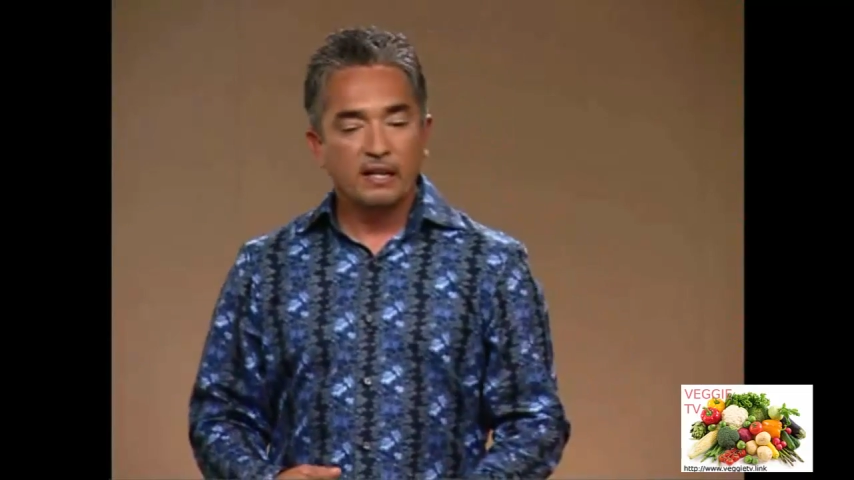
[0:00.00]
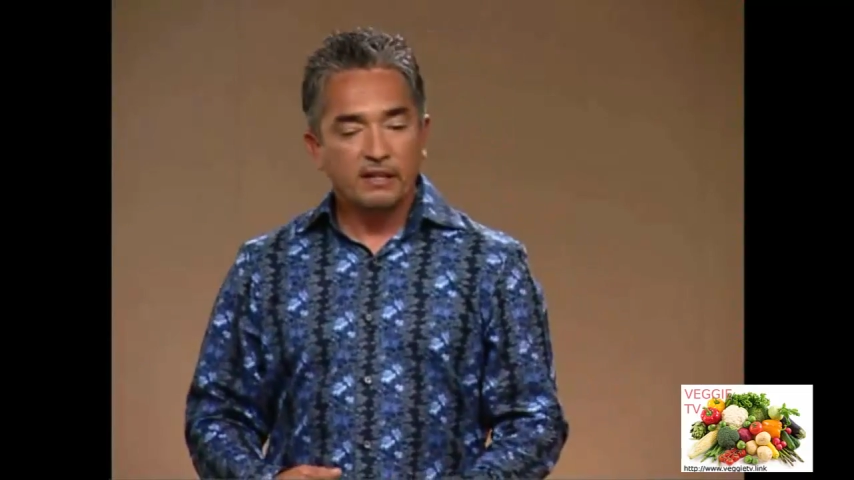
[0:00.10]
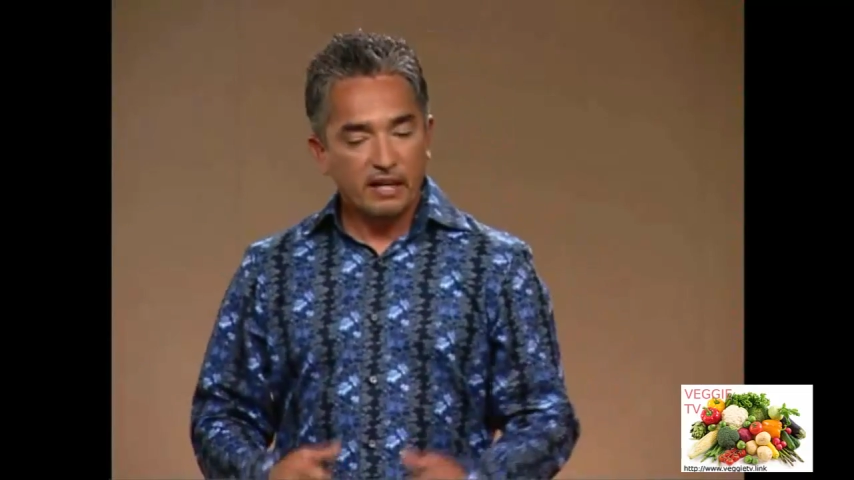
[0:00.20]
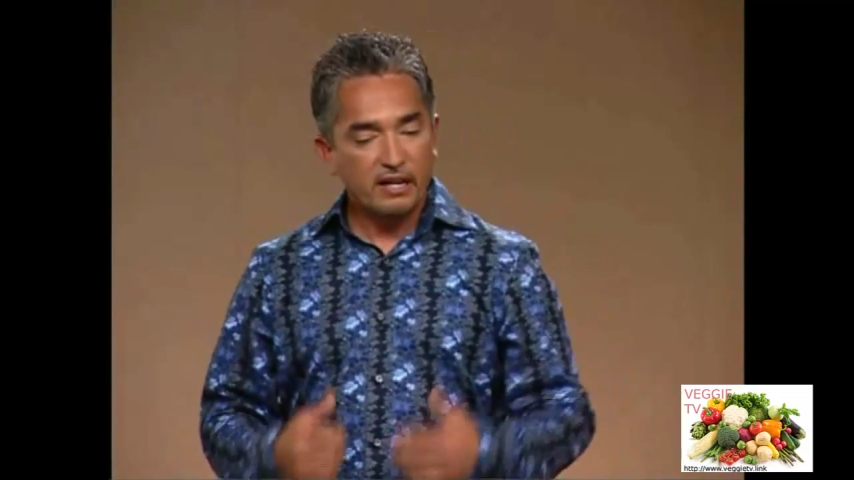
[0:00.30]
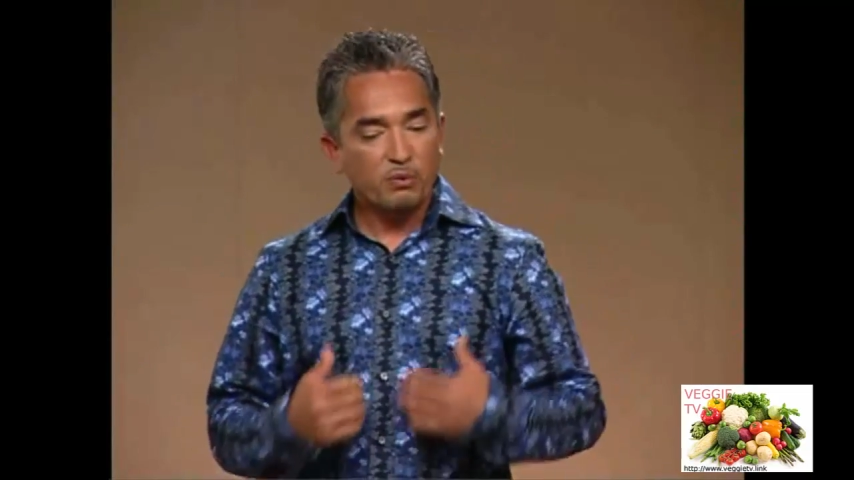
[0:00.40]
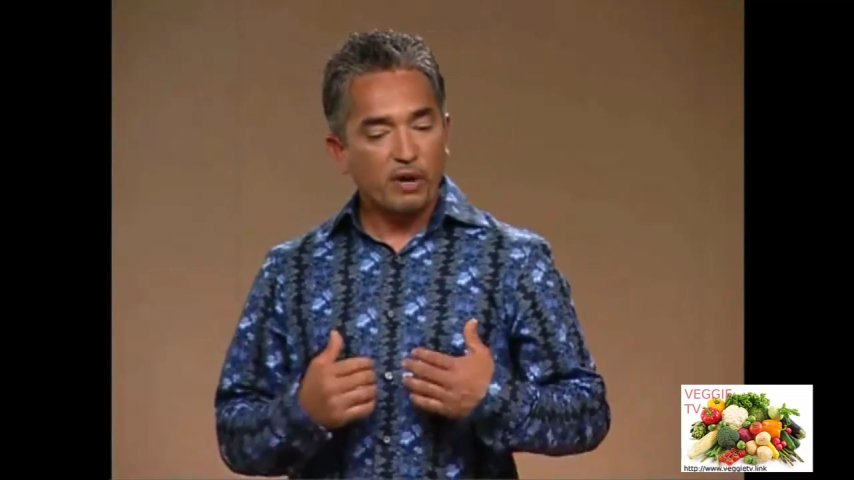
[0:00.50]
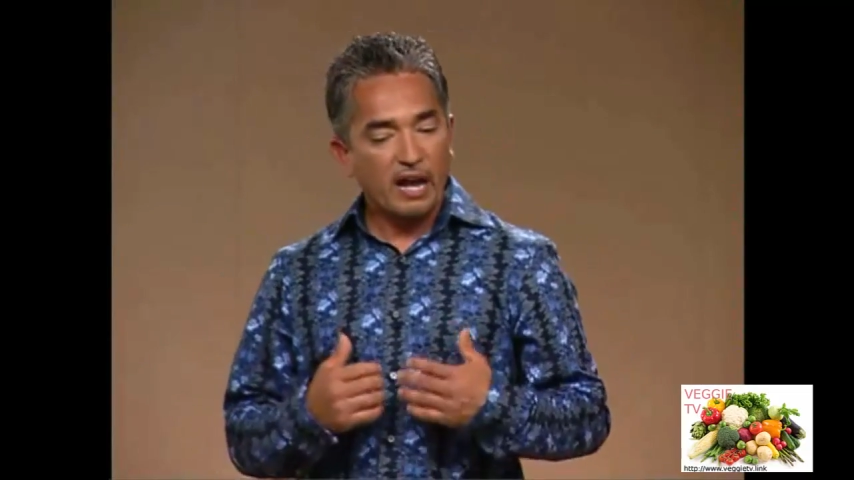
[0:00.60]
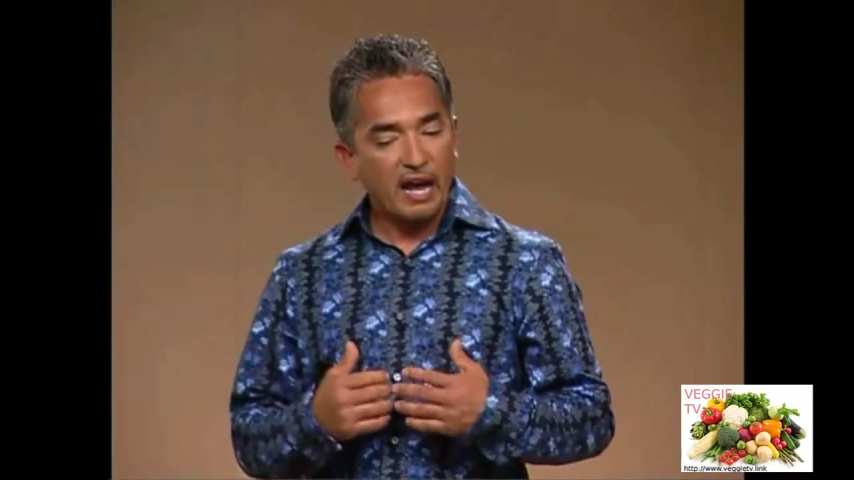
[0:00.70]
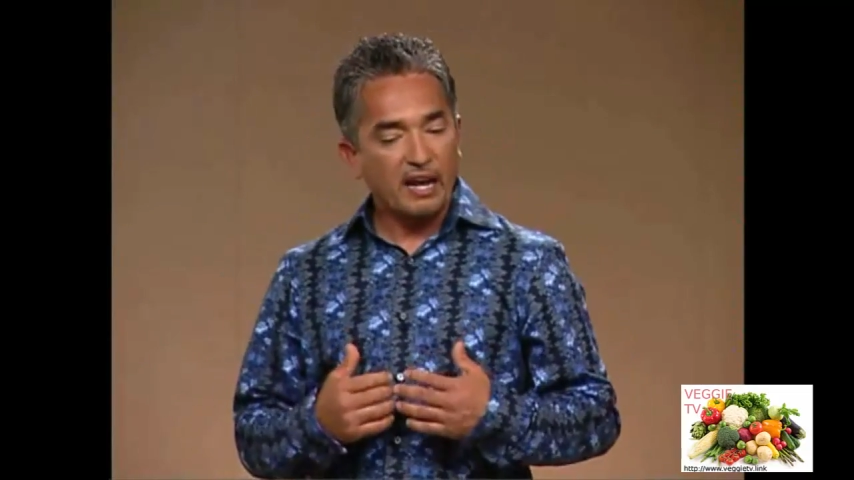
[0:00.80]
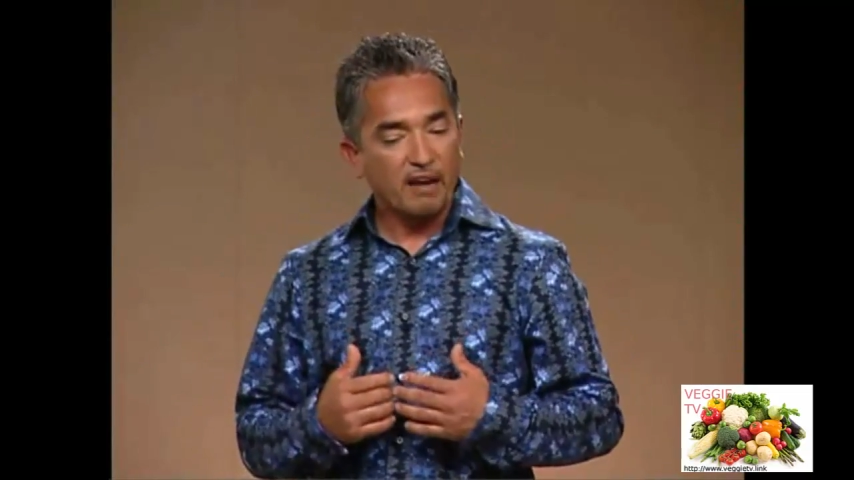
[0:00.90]
then what
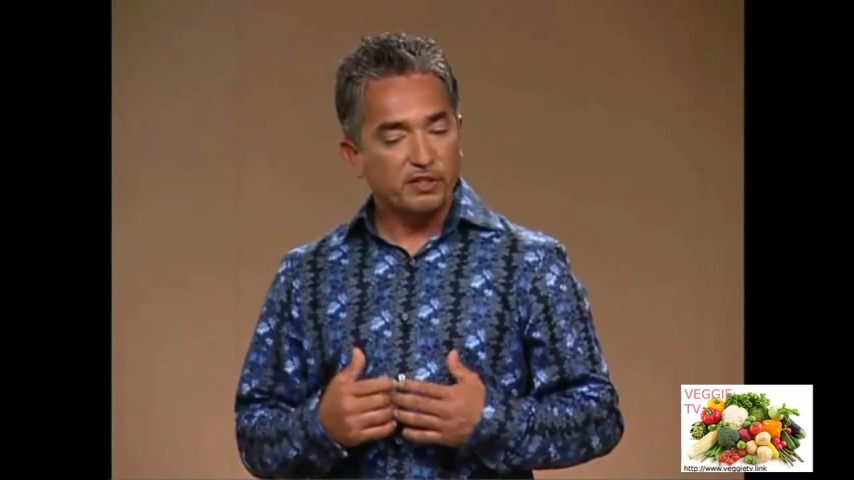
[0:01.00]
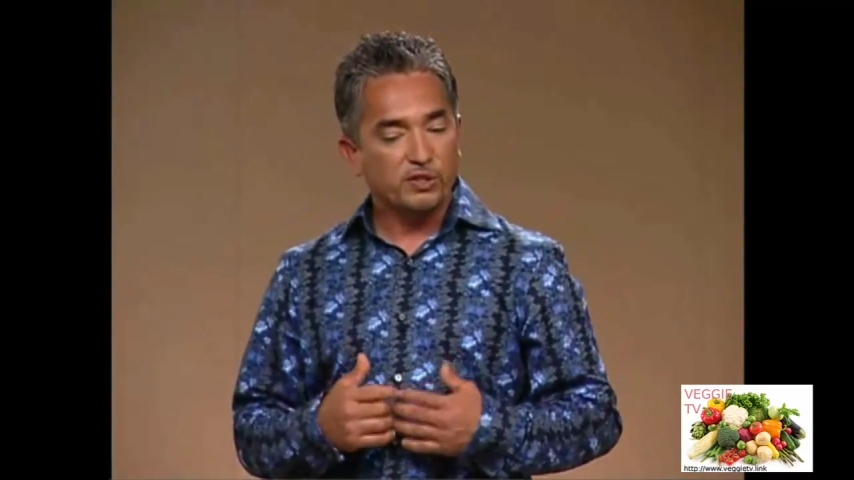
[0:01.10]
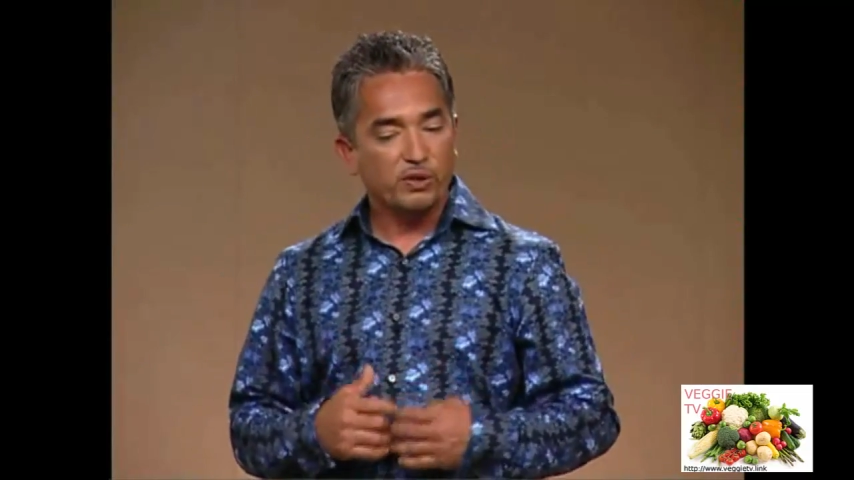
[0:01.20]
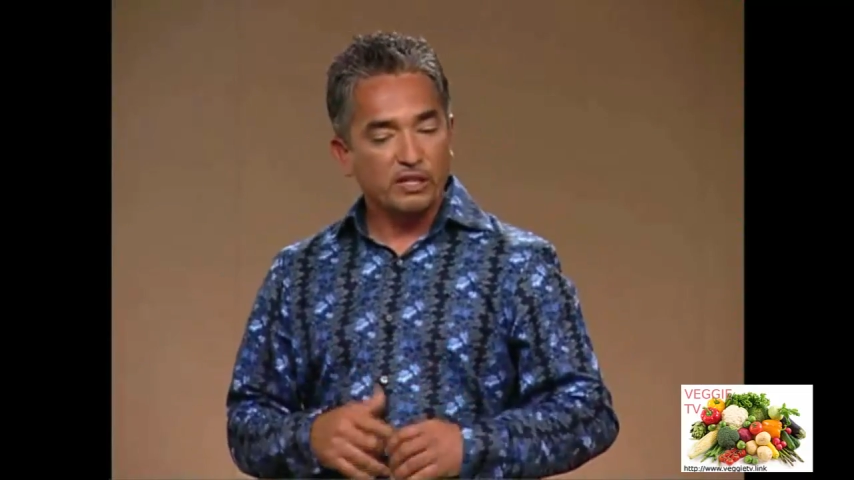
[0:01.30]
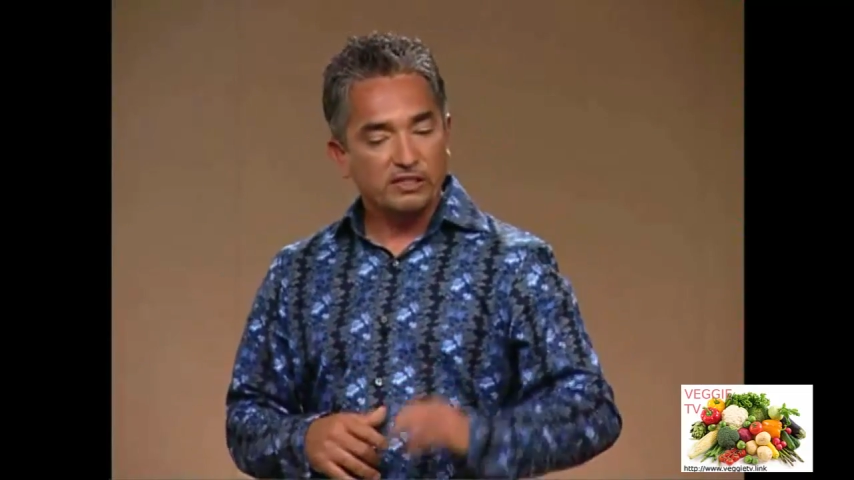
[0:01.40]
I have to do is